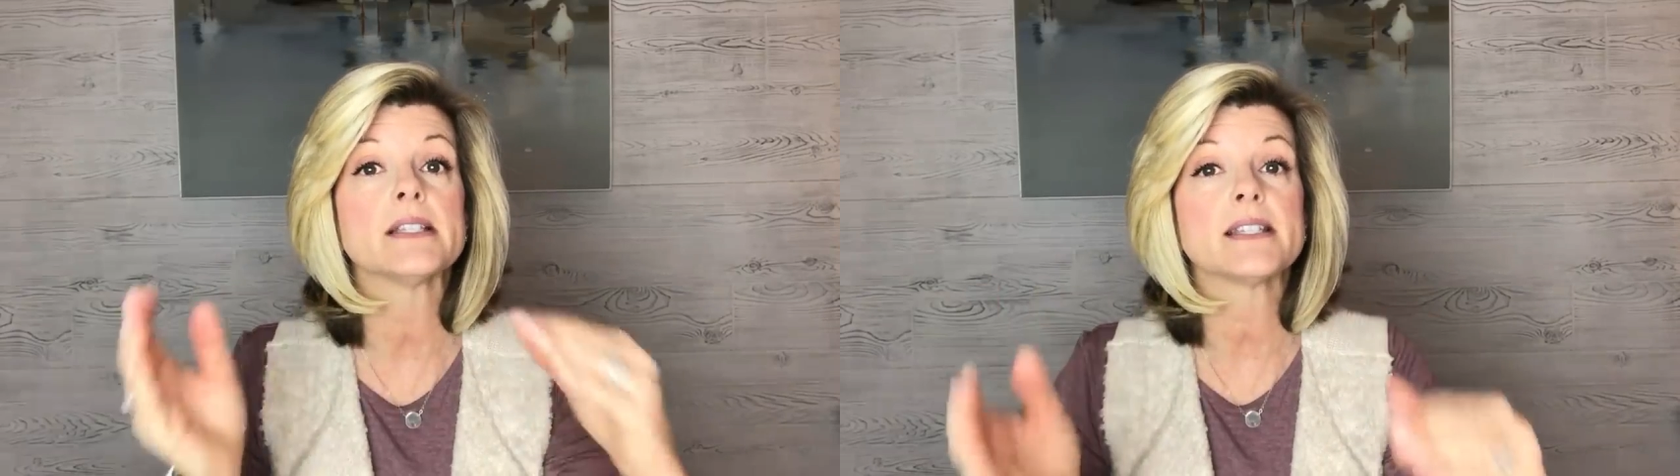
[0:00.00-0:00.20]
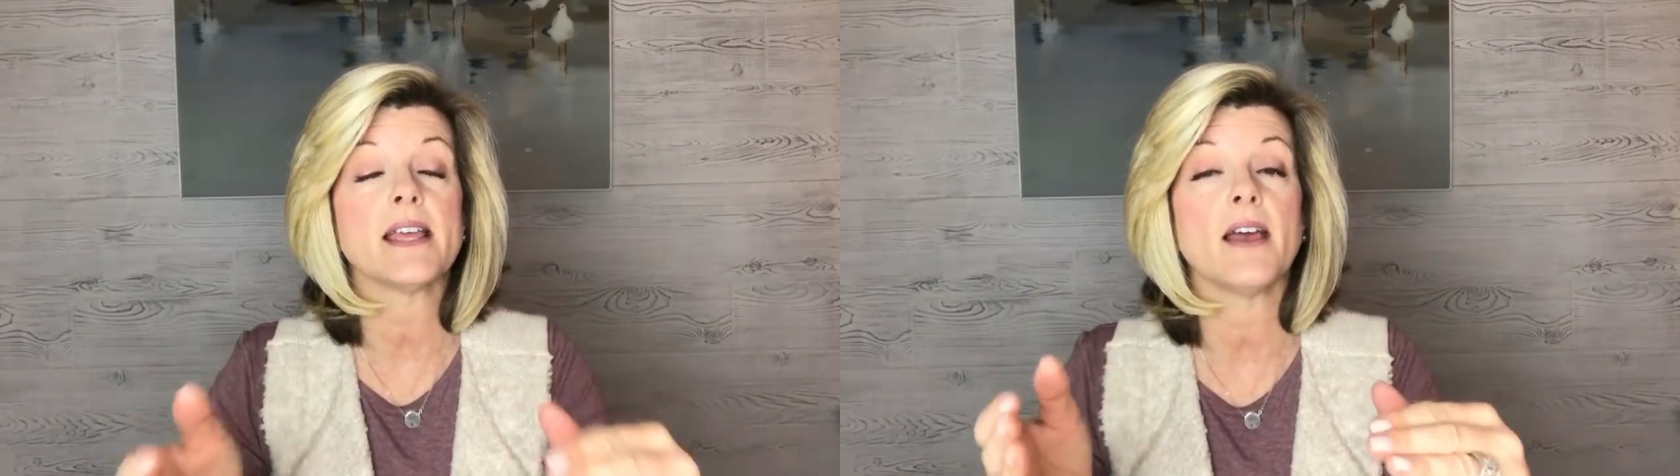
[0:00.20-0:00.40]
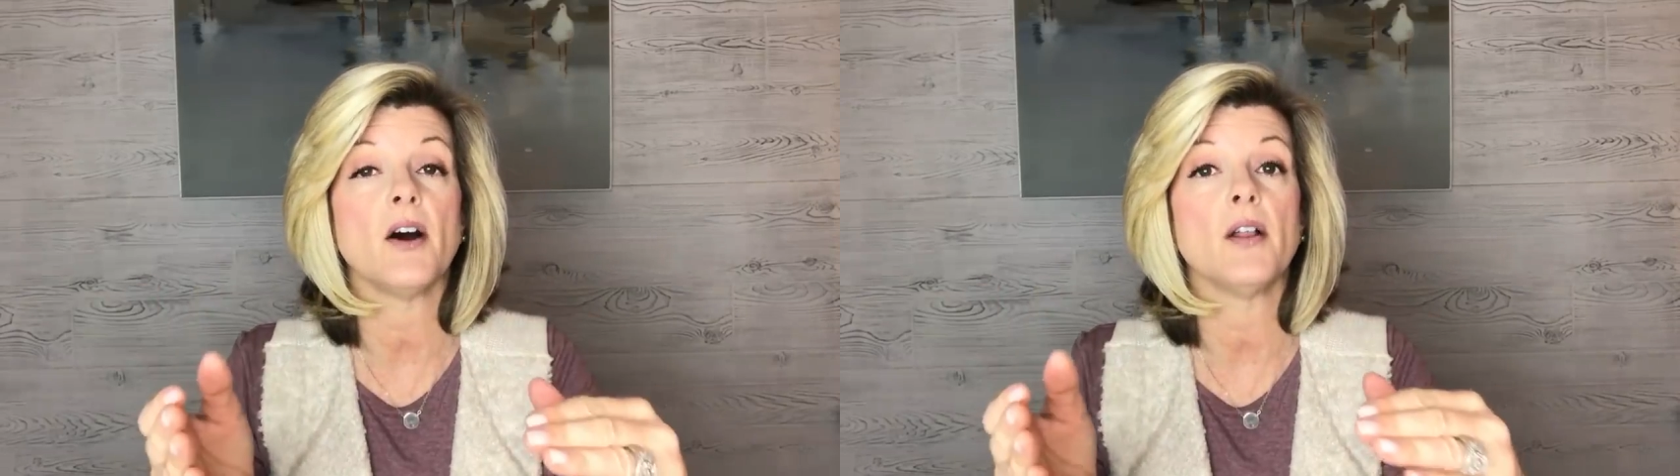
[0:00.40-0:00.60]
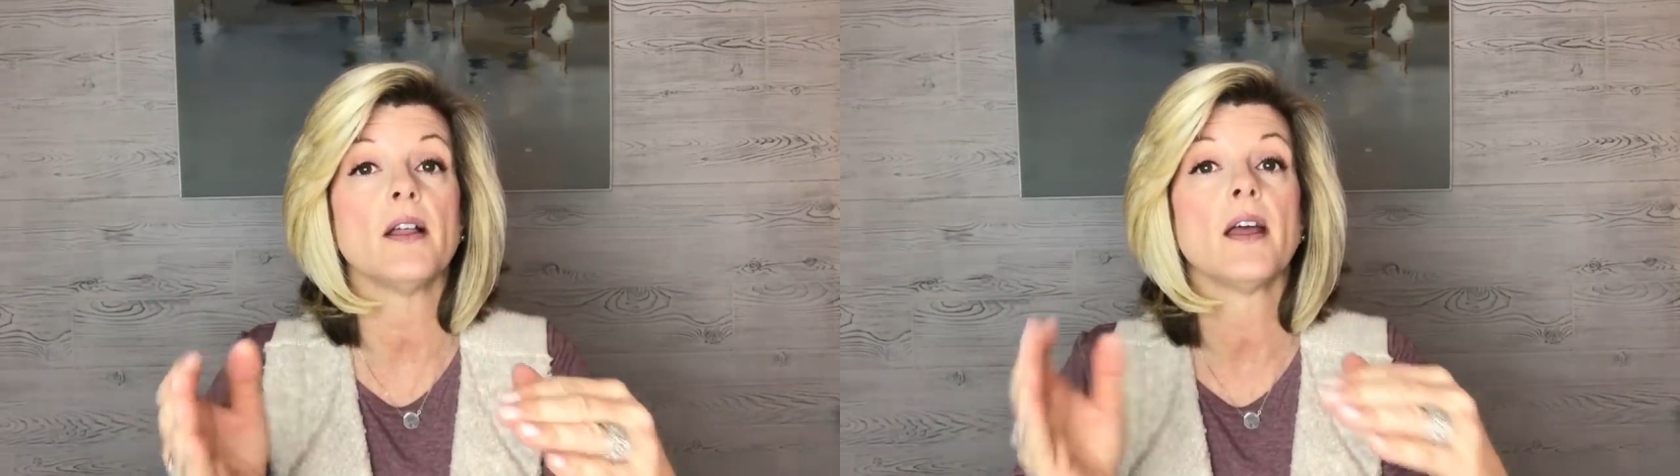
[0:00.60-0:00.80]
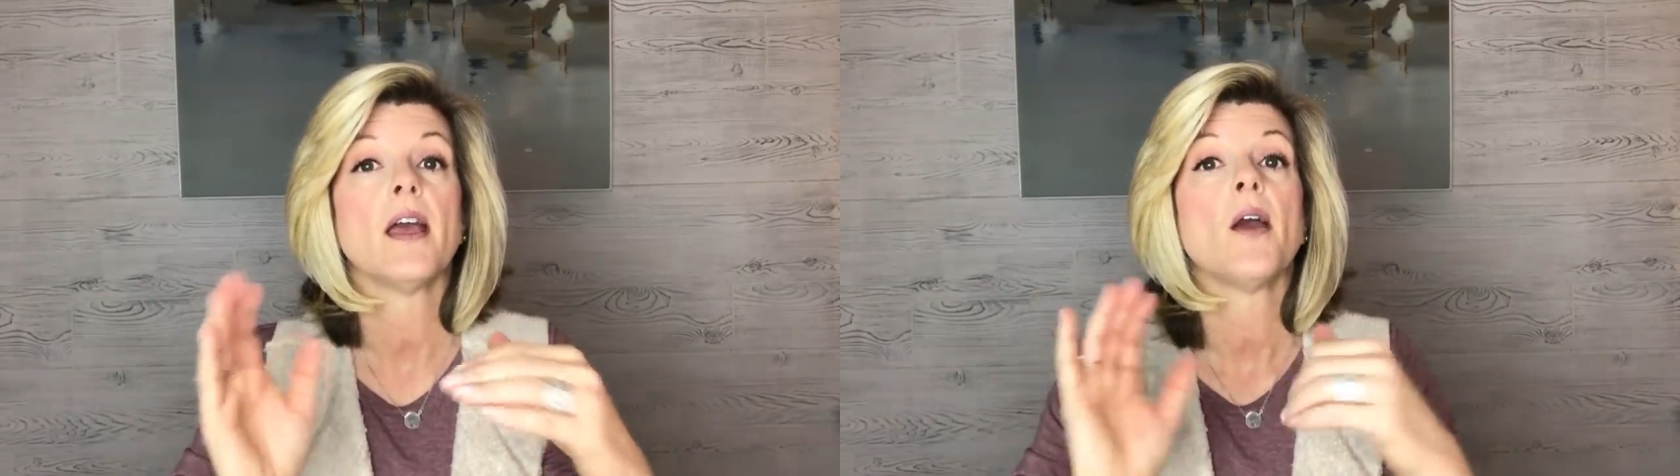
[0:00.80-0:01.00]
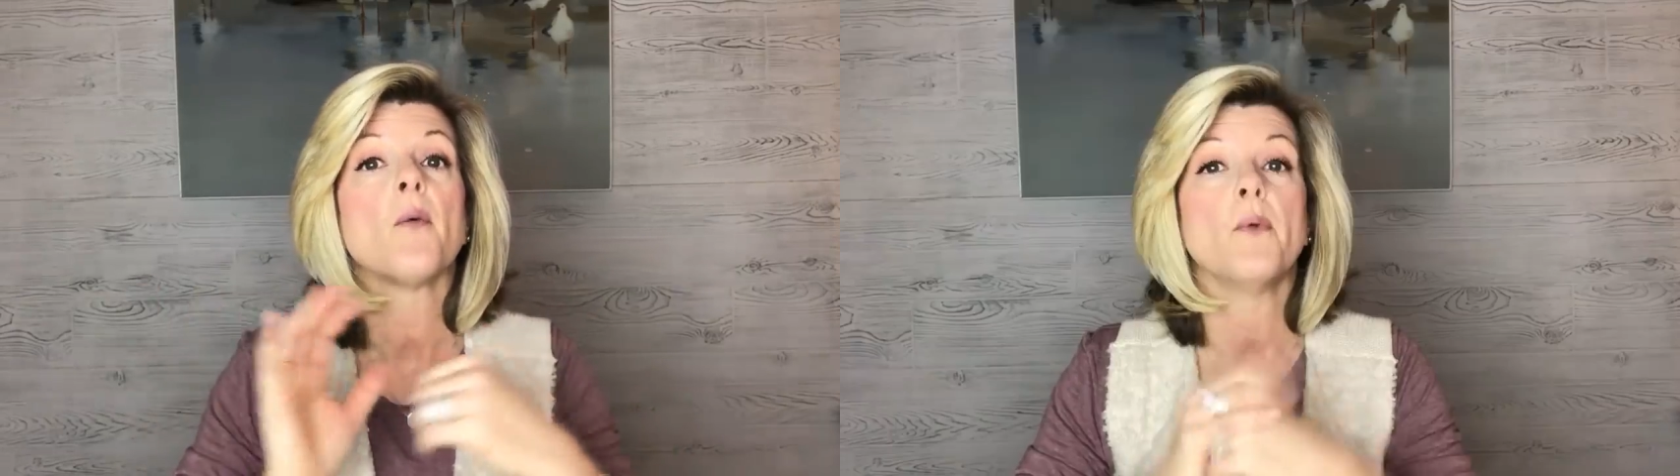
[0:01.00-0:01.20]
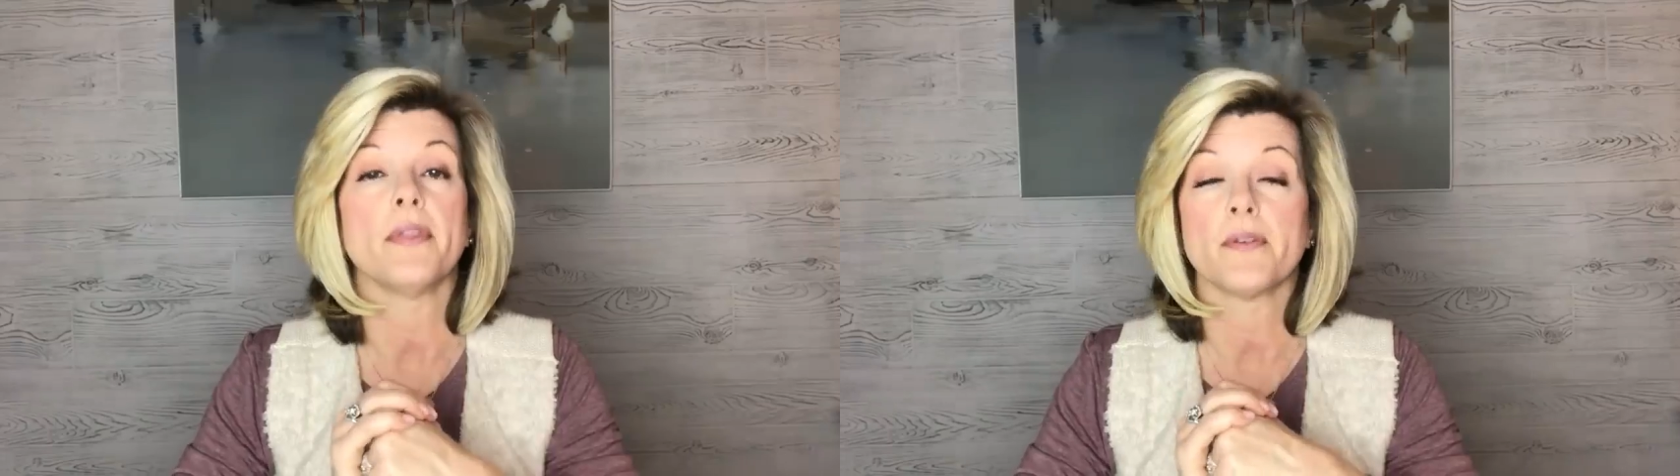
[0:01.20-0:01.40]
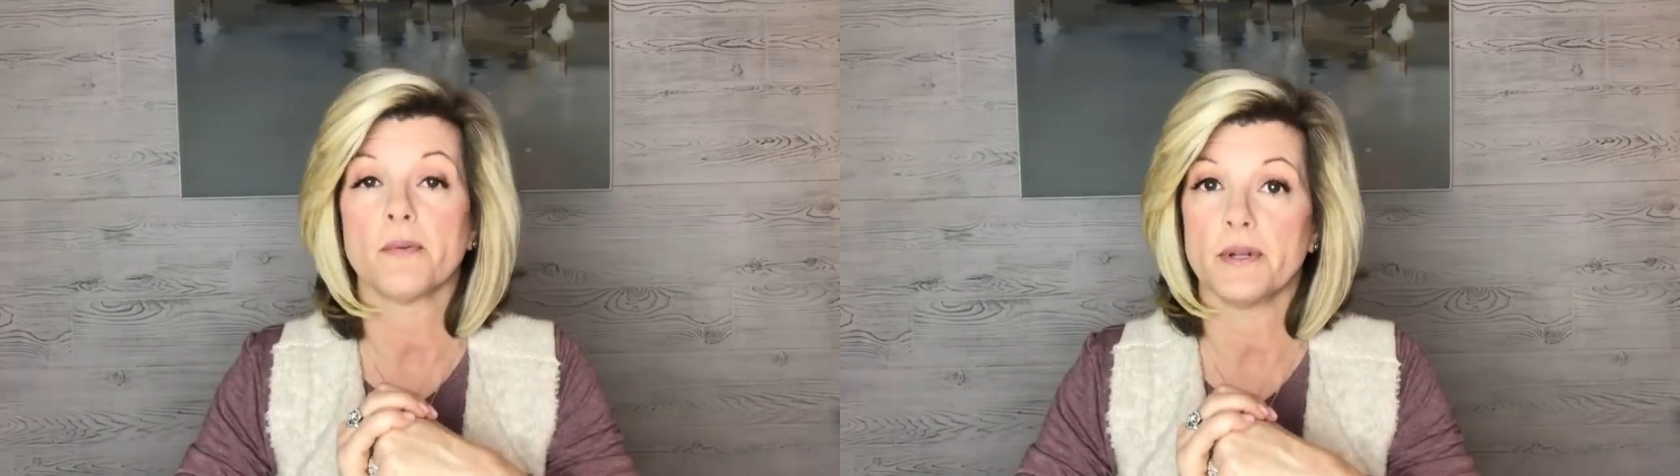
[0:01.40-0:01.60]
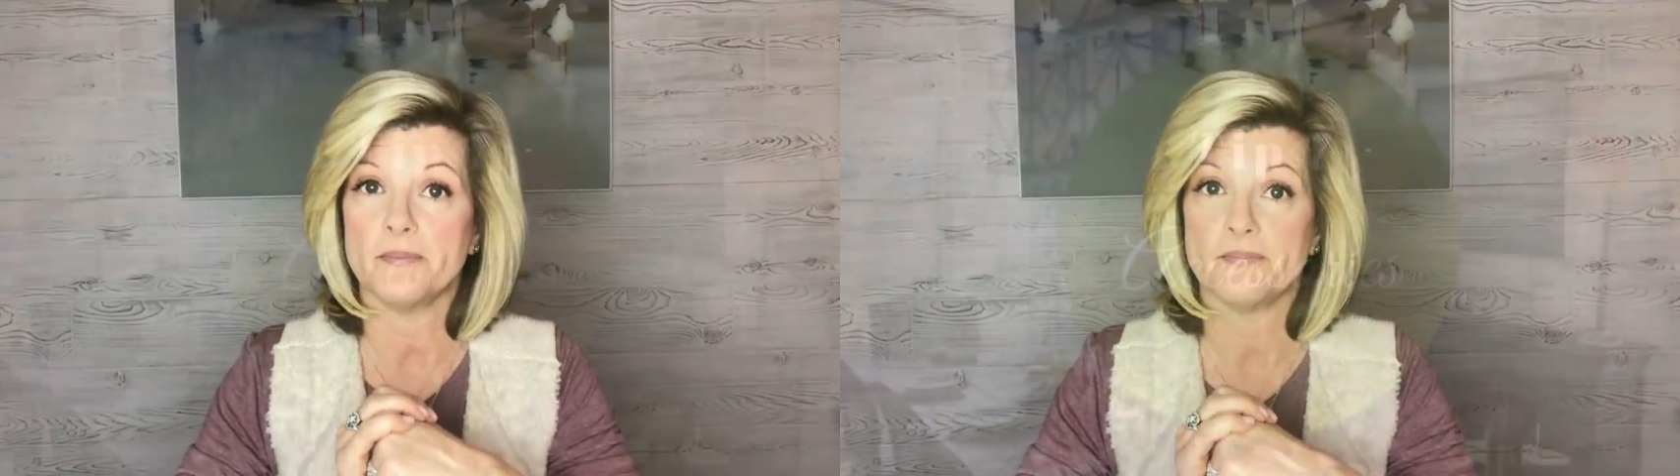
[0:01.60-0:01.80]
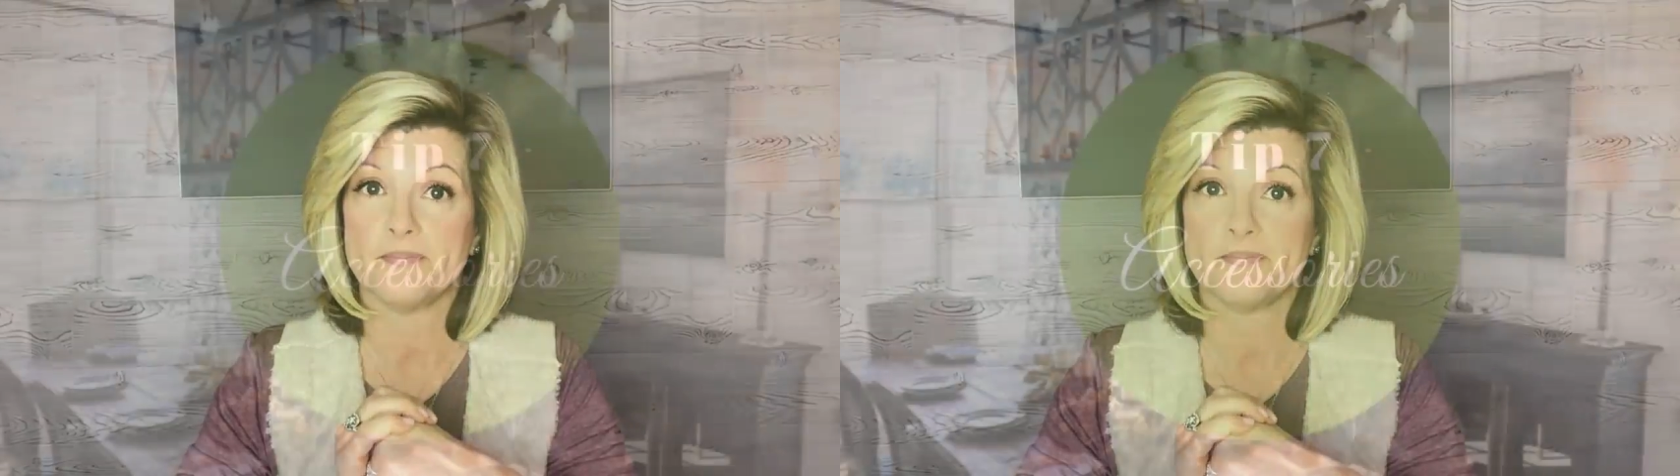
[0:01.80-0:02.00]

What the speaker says: scale with the room.